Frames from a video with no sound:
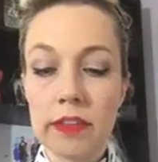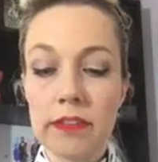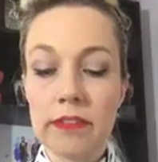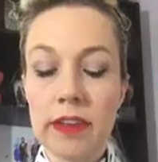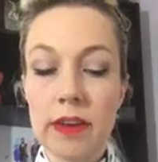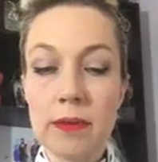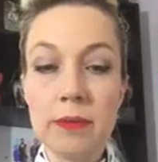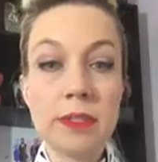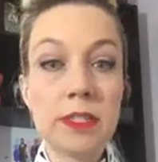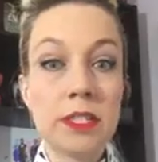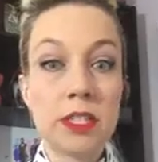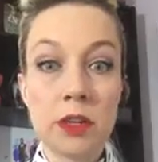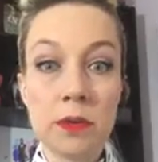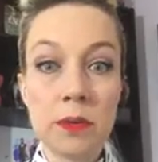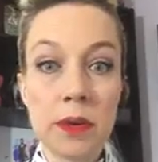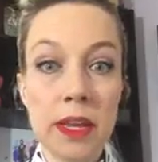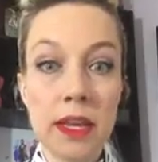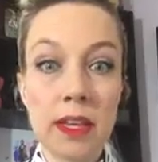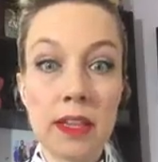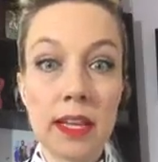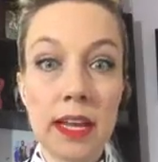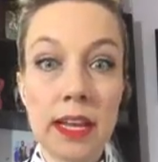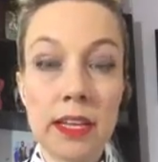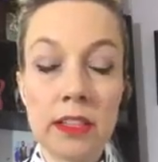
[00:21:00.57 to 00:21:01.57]
If I was
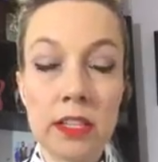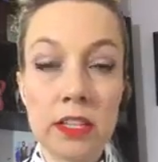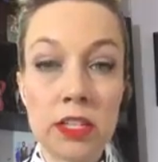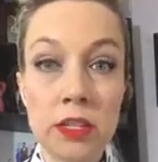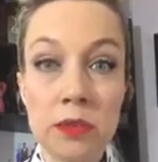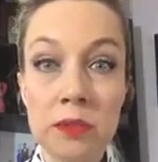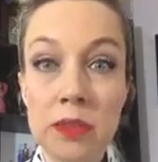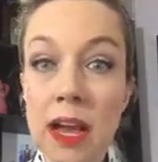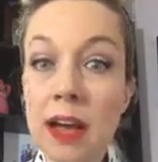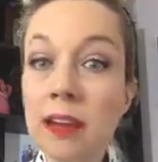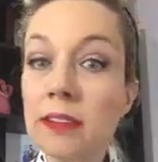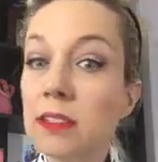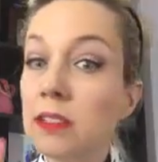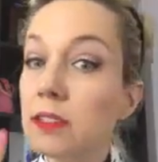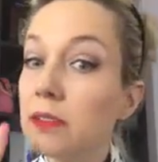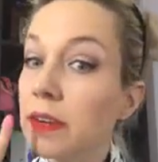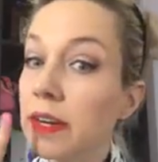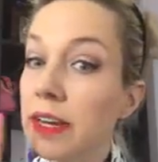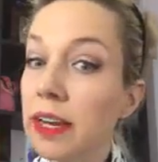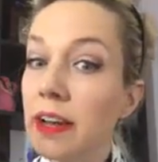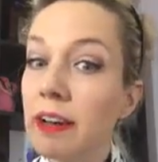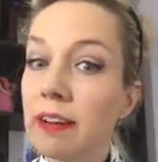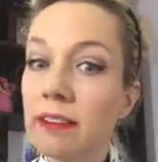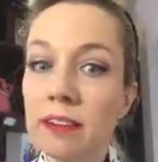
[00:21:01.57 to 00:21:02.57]
doing like the 2000s
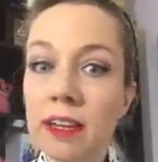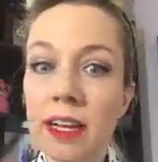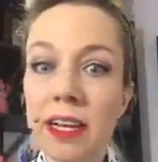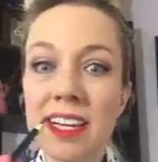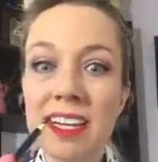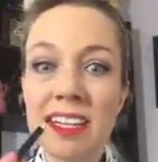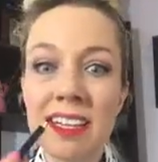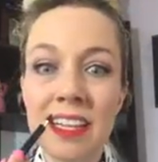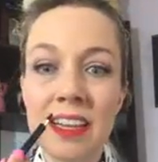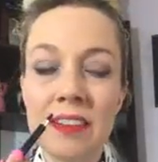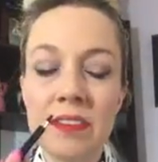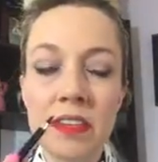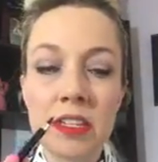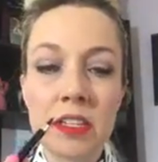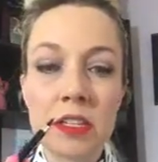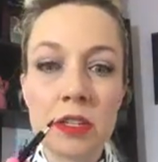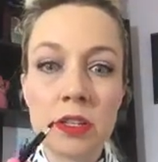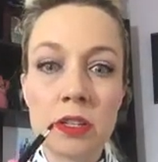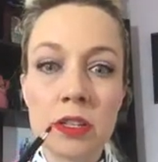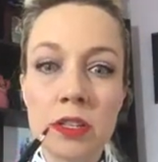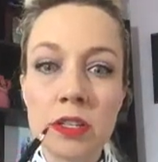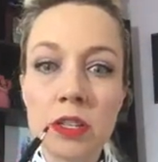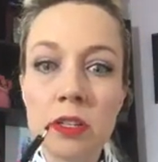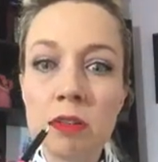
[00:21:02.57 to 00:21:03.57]
right now, I could leave it
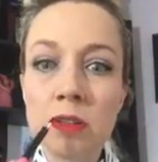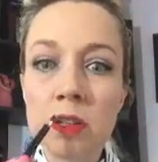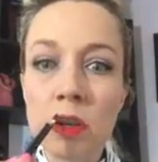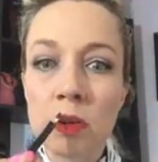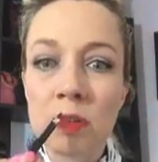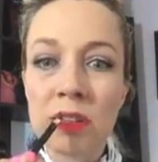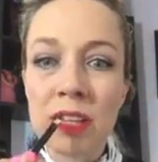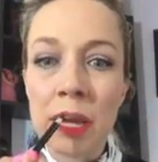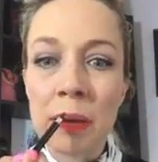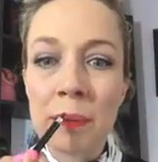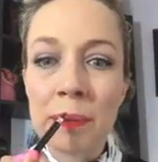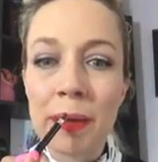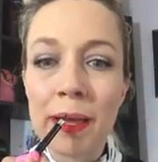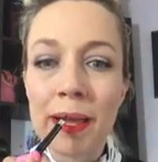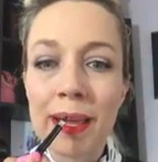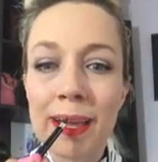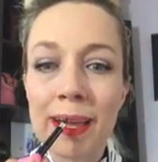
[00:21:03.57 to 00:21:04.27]
to the two-tone lip.